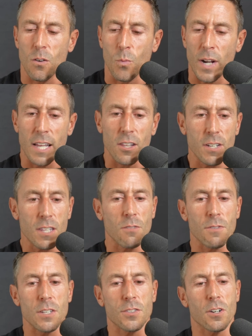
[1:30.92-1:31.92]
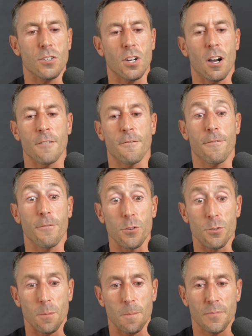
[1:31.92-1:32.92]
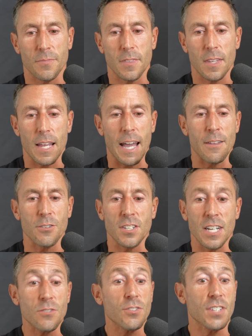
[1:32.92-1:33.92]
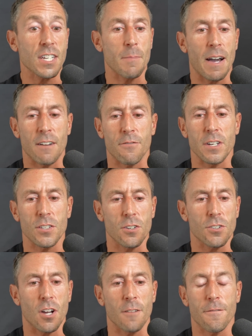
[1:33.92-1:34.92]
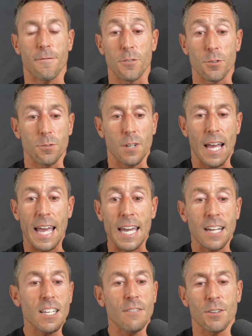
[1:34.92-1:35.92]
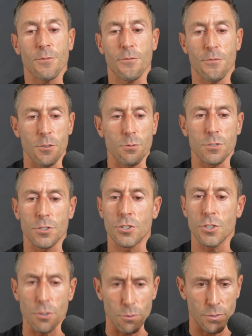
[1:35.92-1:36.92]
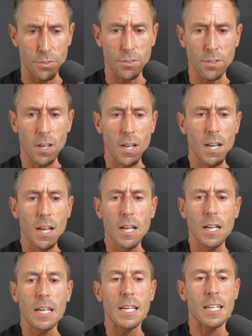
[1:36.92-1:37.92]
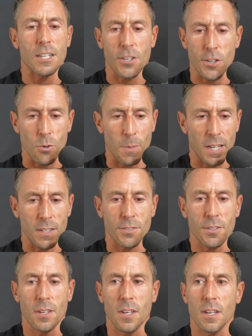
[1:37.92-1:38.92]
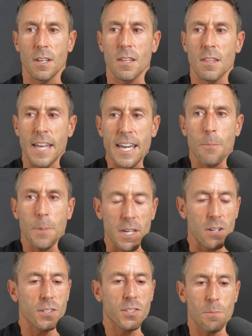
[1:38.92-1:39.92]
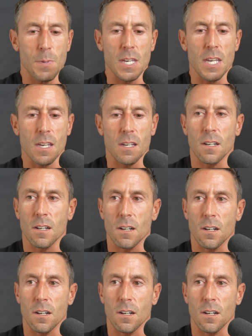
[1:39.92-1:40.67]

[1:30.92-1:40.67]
When I look at the research on fruit, and there's an interesting amount of research on fruit and even fruit juice in humans, they appear to be